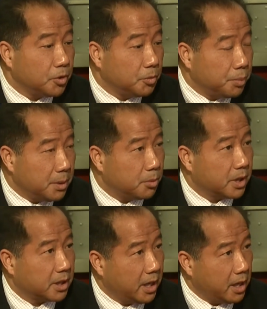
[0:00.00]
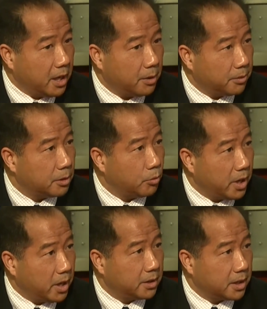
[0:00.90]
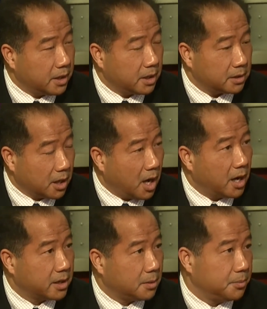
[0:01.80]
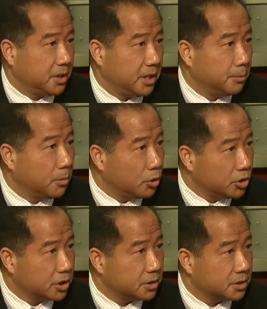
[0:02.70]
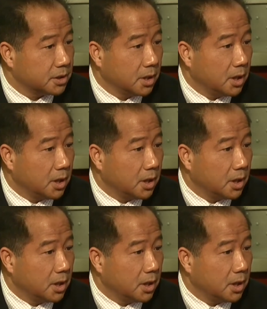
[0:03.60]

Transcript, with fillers: people get carried away and they get caught up in the emotions